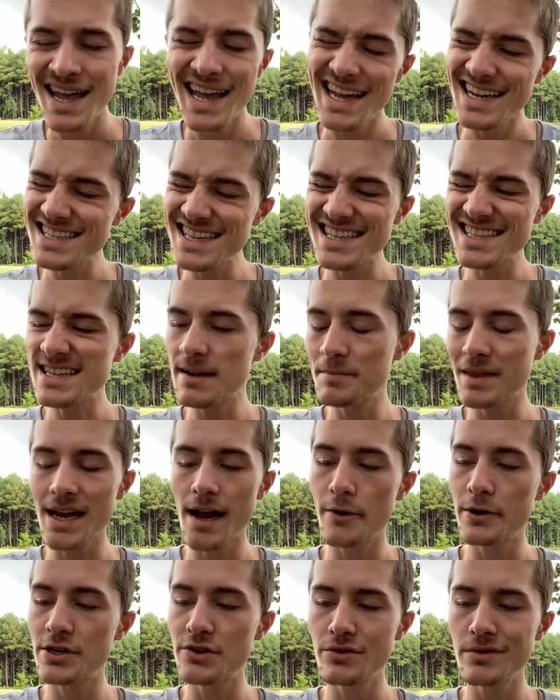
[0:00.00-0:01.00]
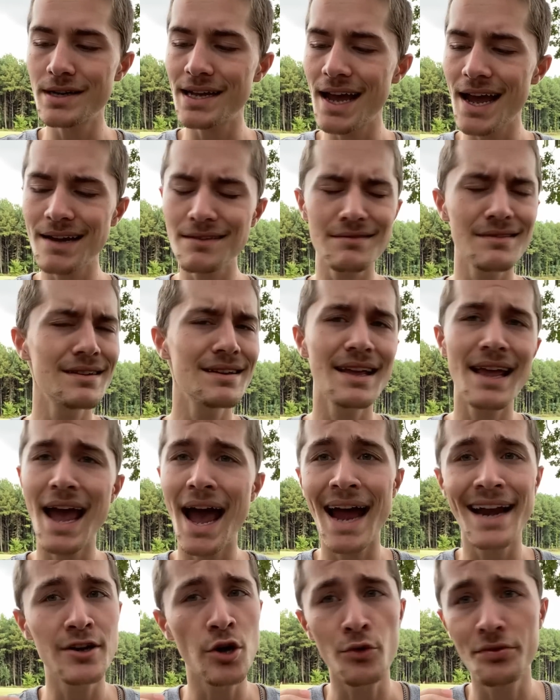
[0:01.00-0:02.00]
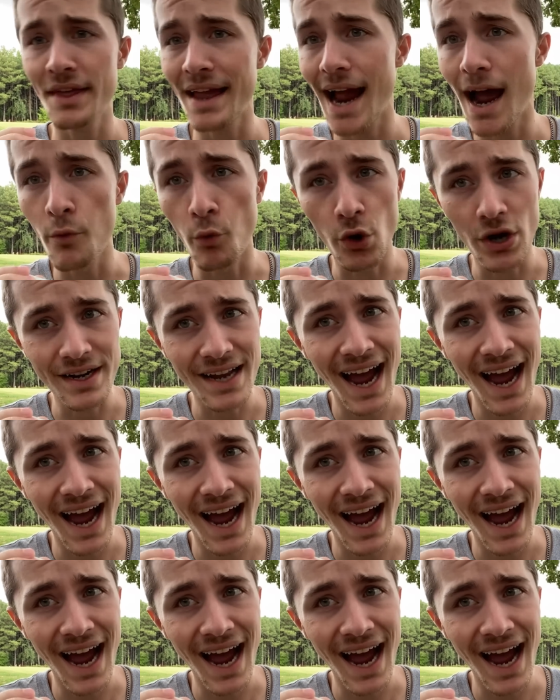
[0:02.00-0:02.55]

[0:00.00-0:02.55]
Is this something I would do again? Yeah, I don't think I would.